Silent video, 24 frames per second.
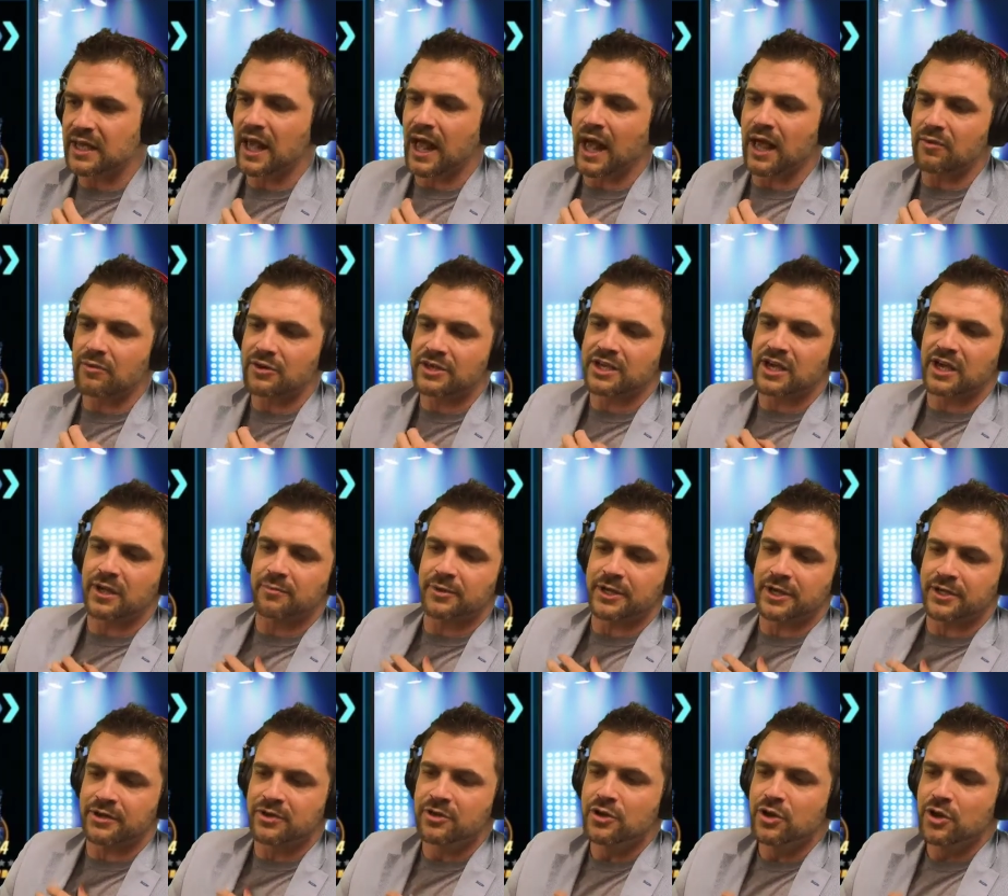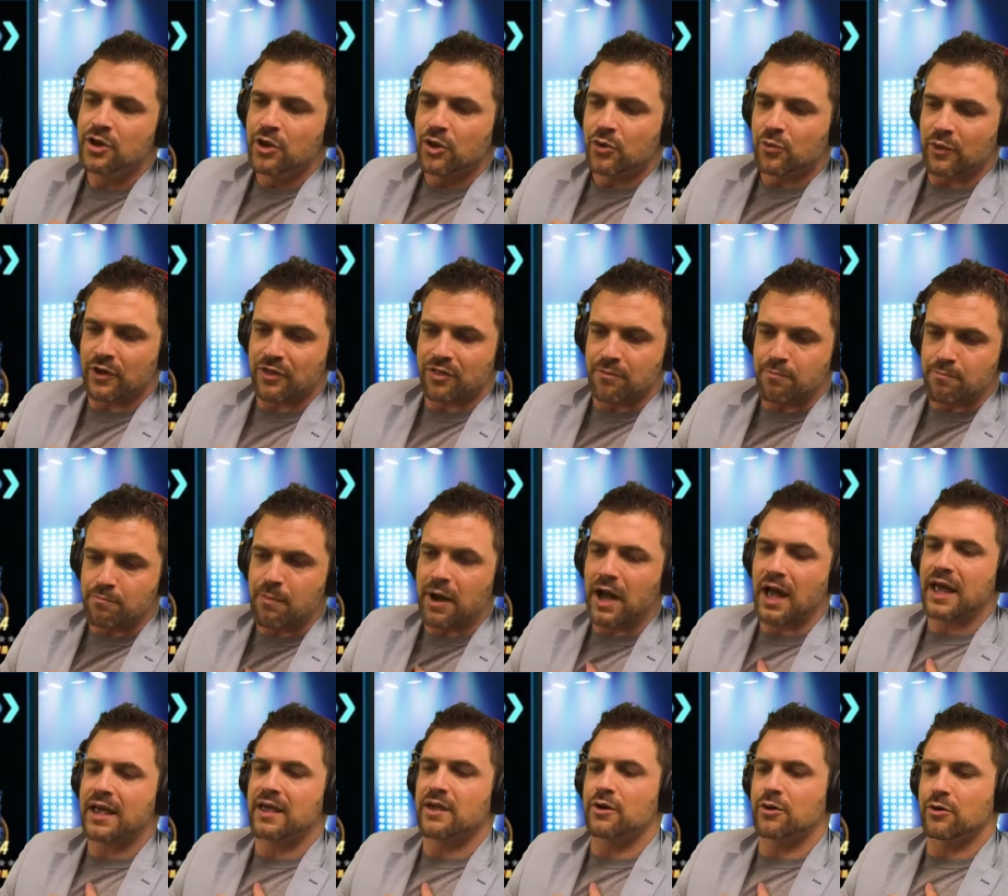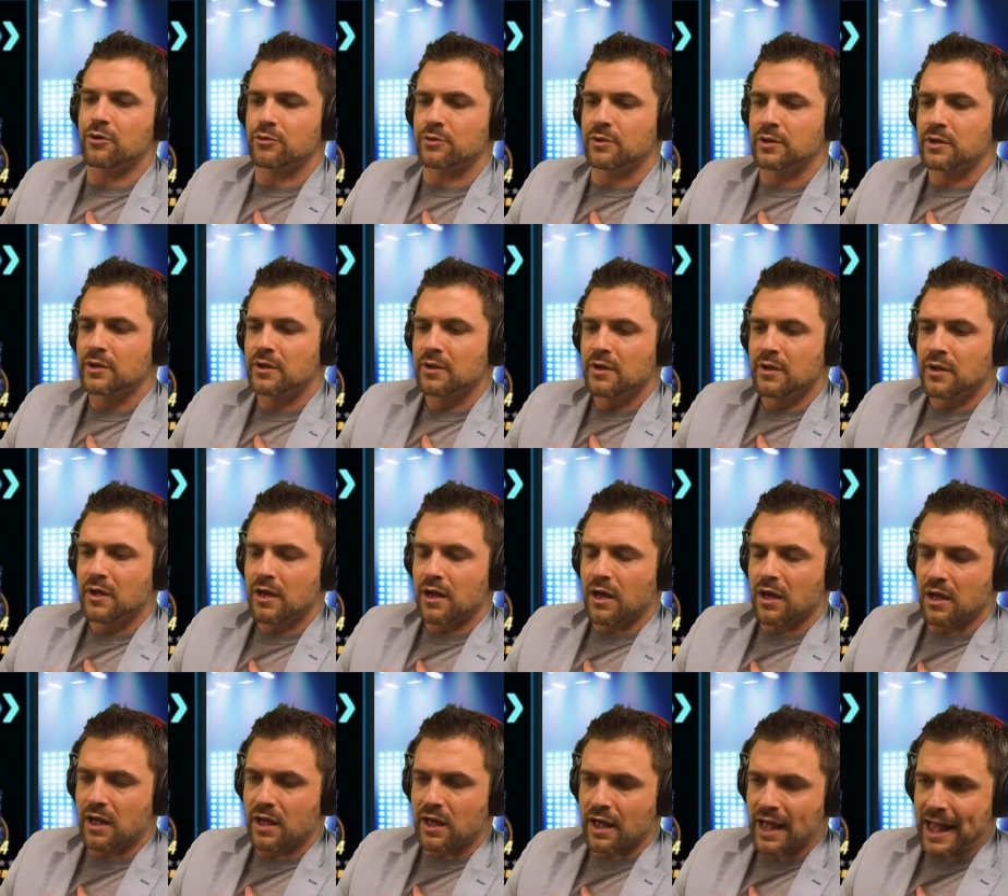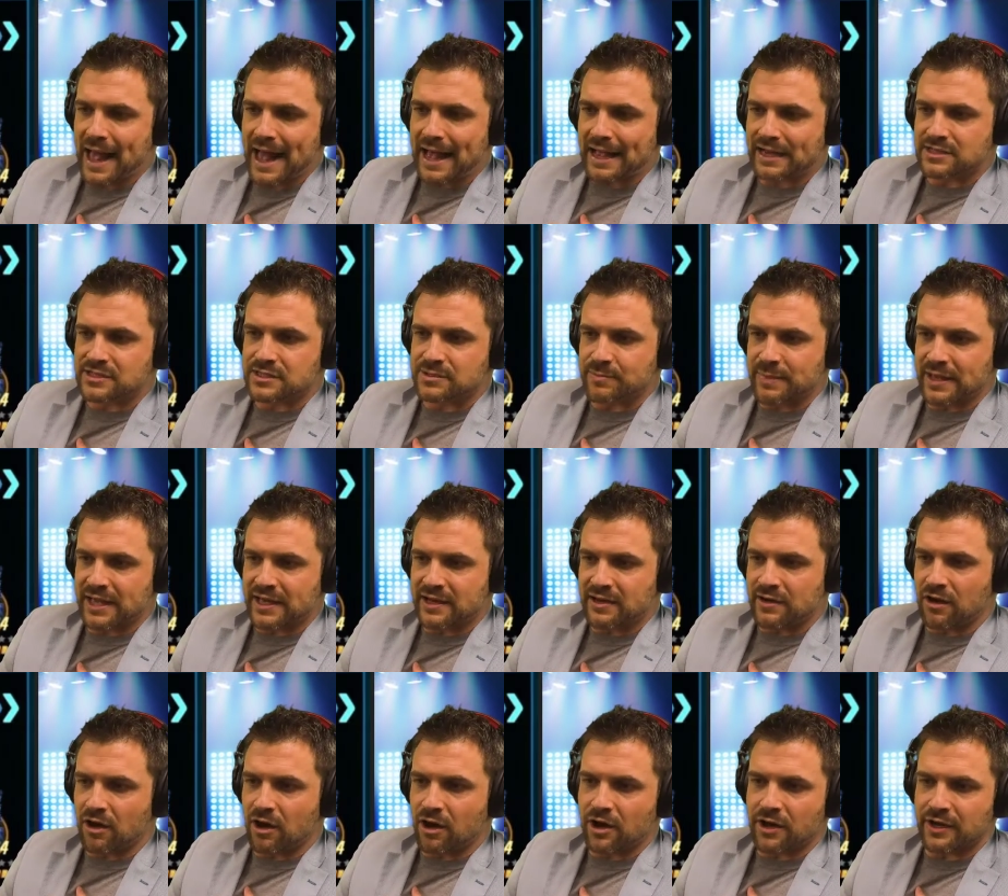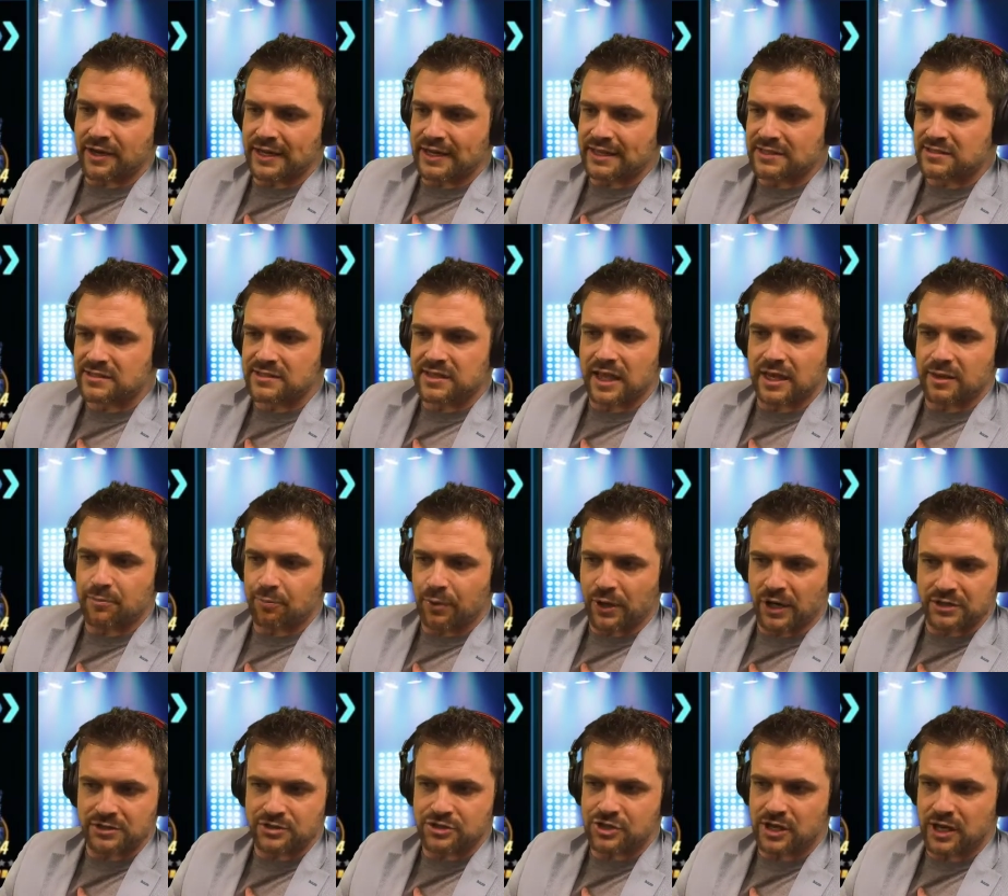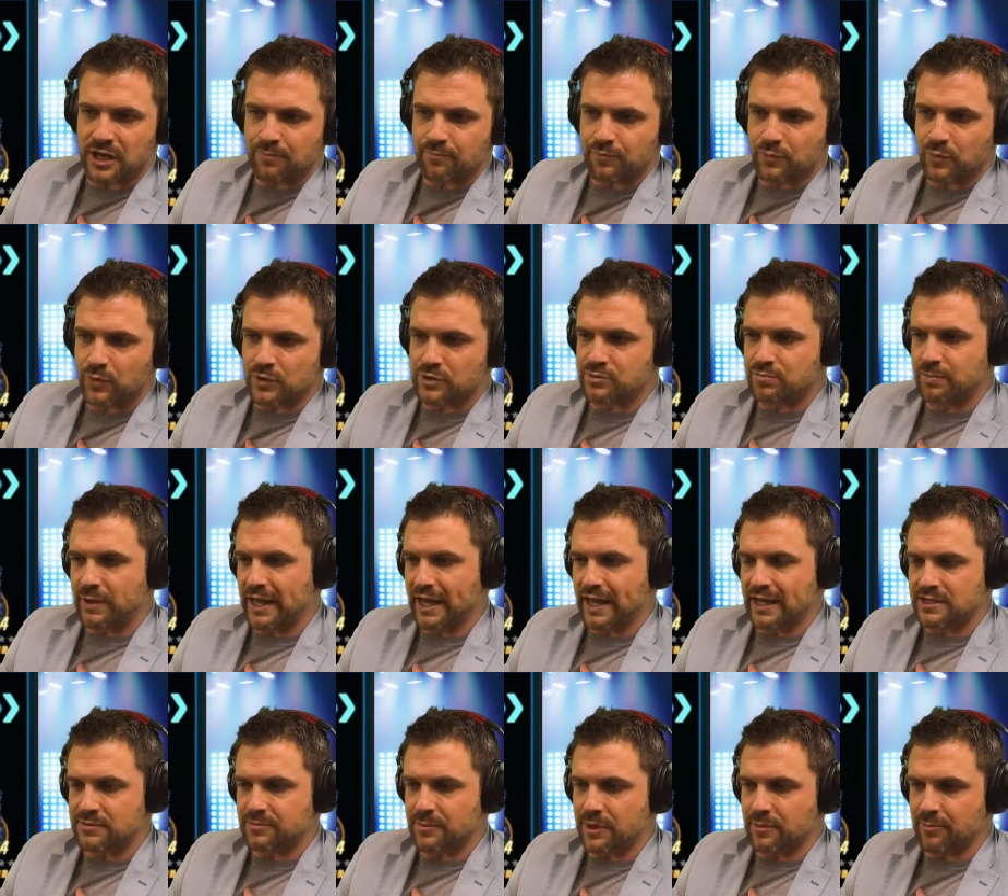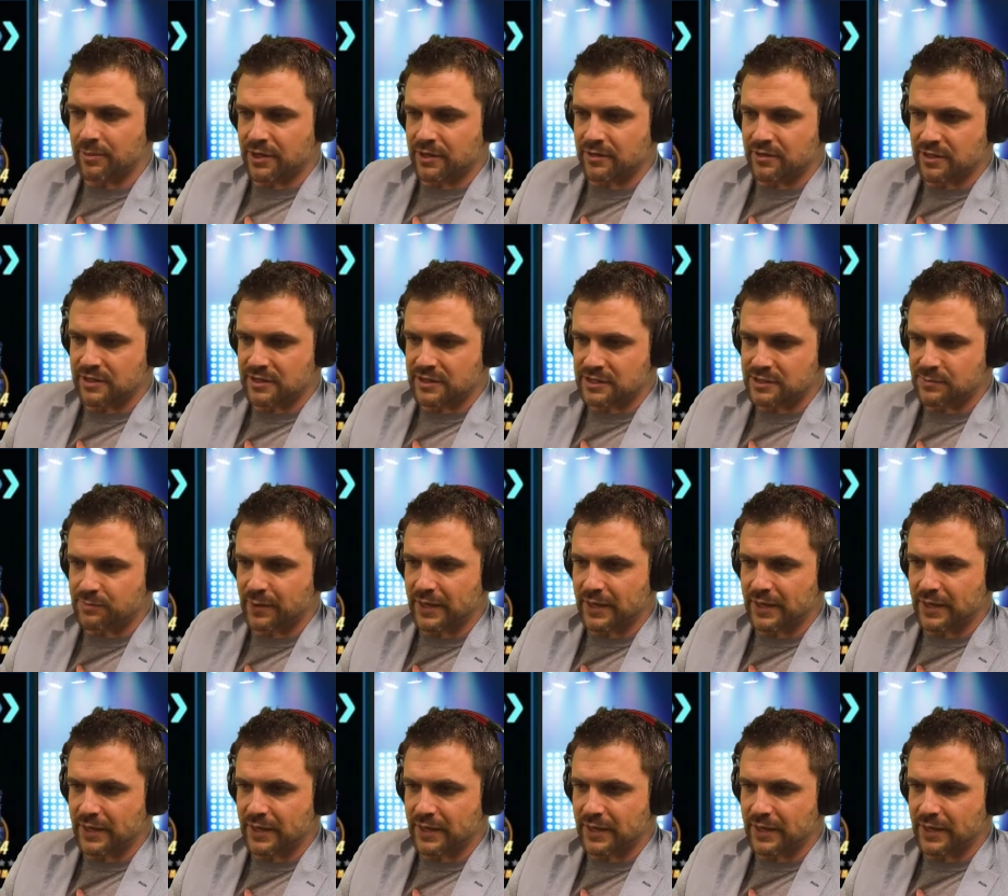I would come in with my own AxMen on a slight punch up, which my AxMen are bigger than this.